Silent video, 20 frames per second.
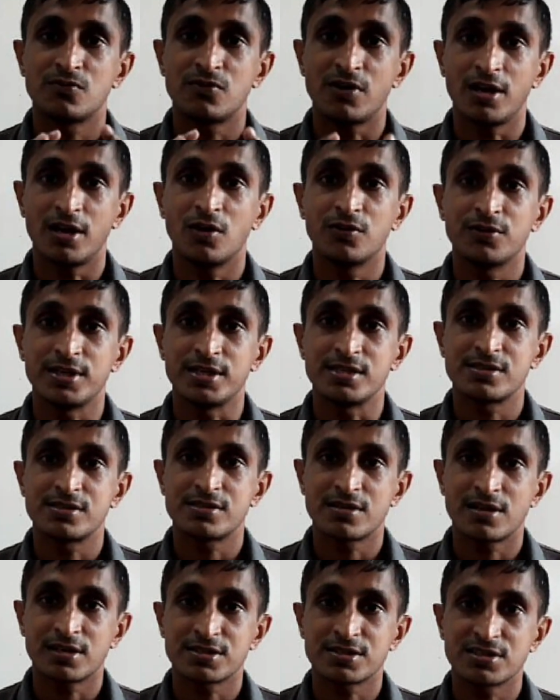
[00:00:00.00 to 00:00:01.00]
follow the
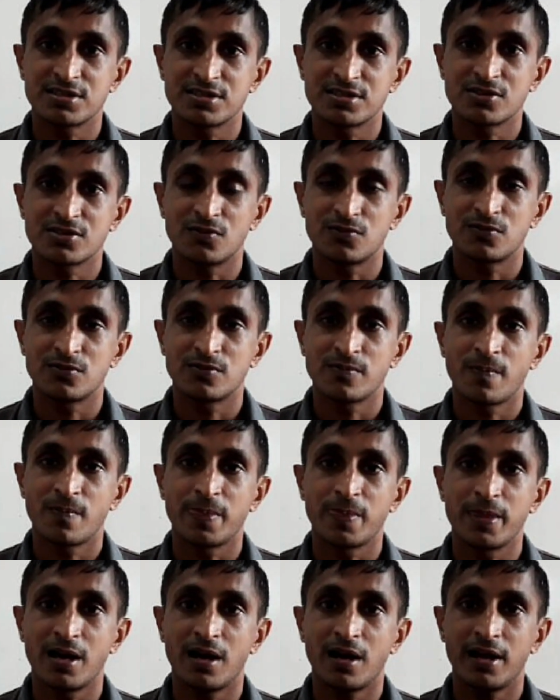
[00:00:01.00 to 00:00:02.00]
instructions of
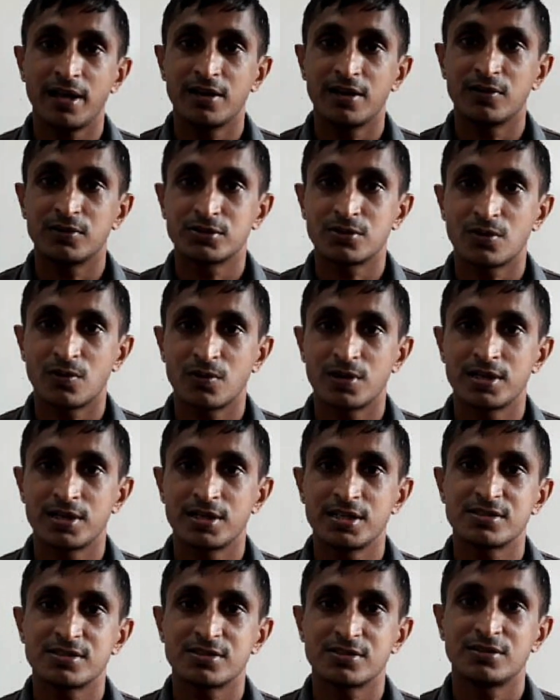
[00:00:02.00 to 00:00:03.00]
the higher
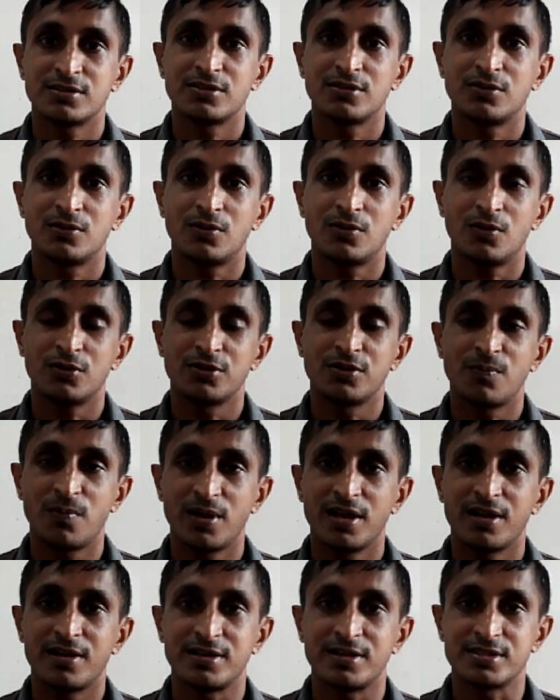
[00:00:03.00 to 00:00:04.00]
authorities or the
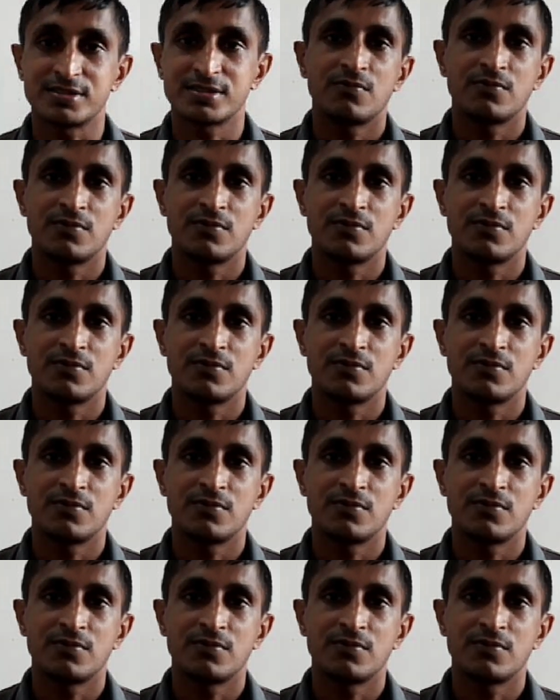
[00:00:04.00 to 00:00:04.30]
parents.